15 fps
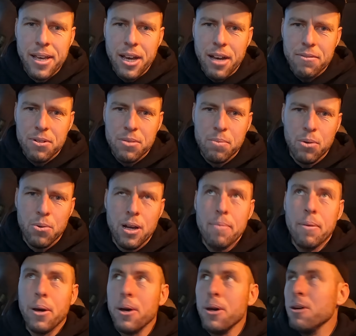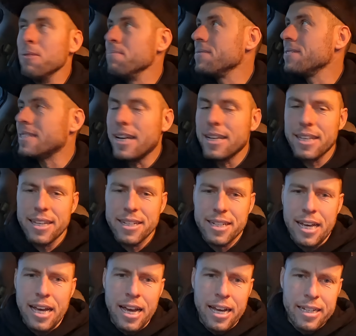I've just pulled up home, it's starting to get
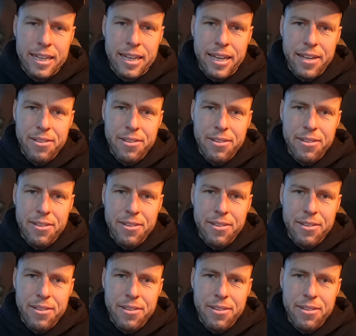dark.